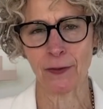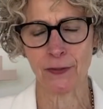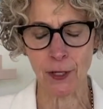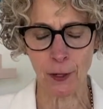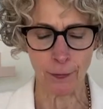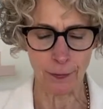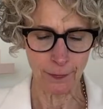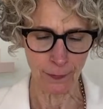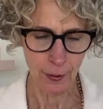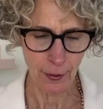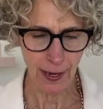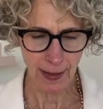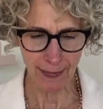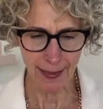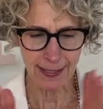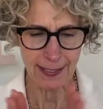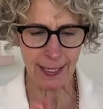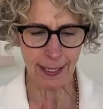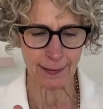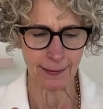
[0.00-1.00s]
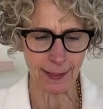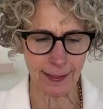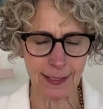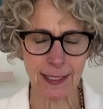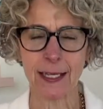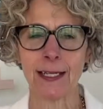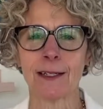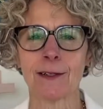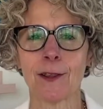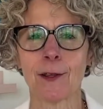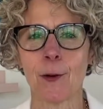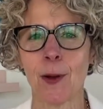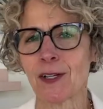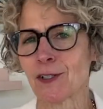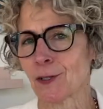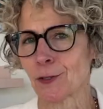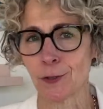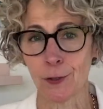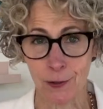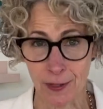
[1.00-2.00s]
So, okay, that's it. Let's get into the
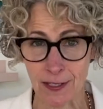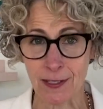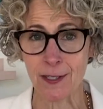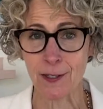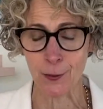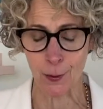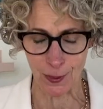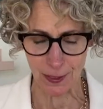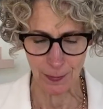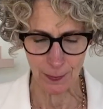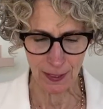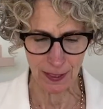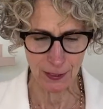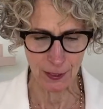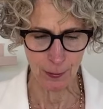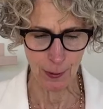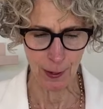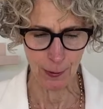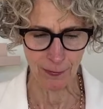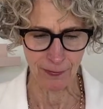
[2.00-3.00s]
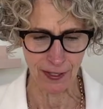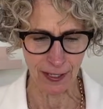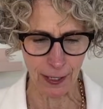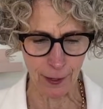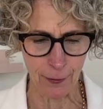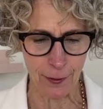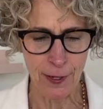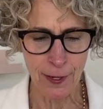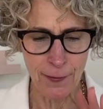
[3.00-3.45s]
questions, or this is going to be a 2-hour video.